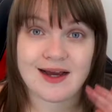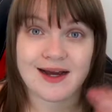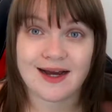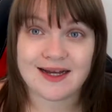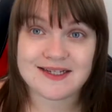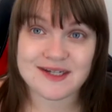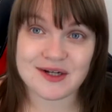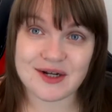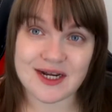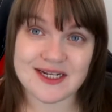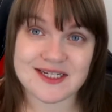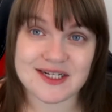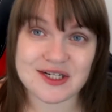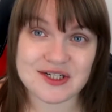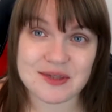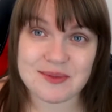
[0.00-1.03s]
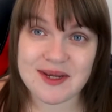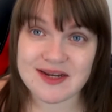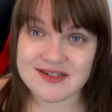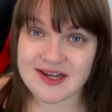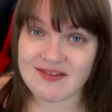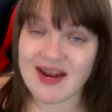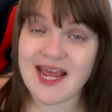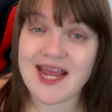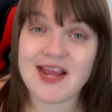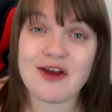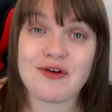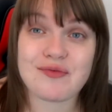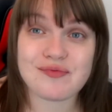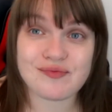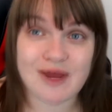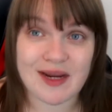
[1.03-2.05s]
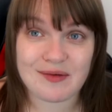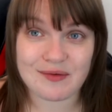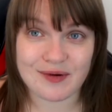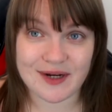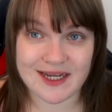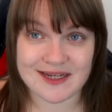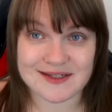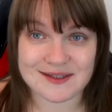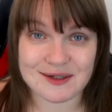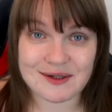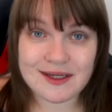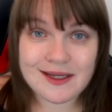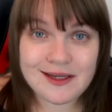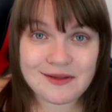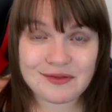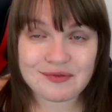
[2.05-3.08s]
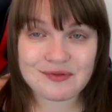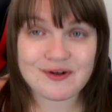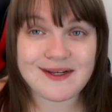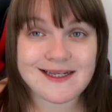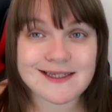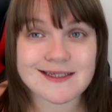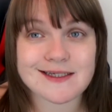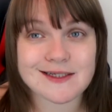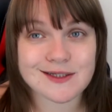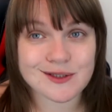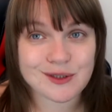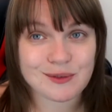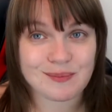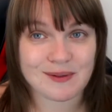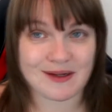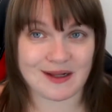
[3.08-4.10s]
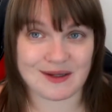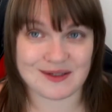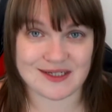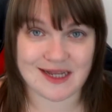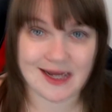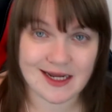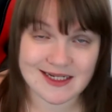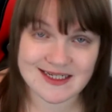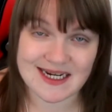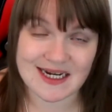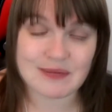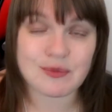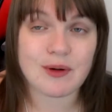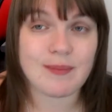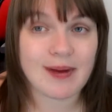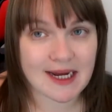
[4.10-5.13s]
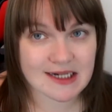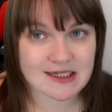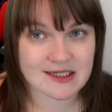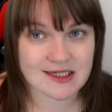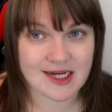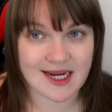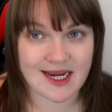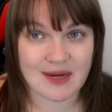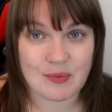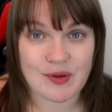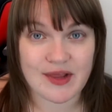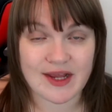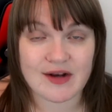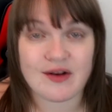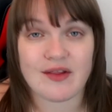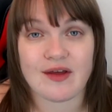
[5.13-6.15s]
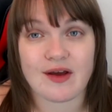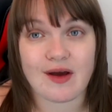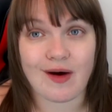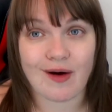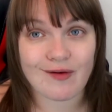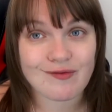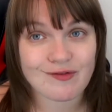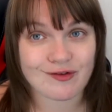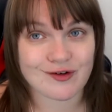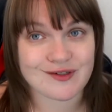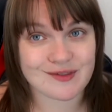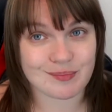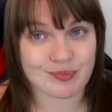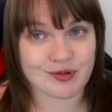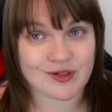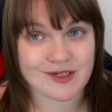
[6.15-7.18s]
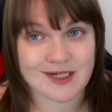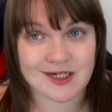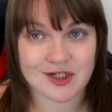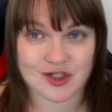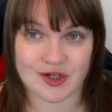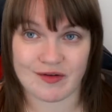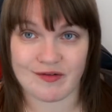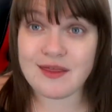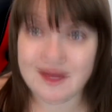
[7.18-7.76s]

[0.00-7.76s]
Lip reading: How's it going, guys and girls? Hope you guys having a great week. So E3 is super close, guys, and we're back today with another conference prediction.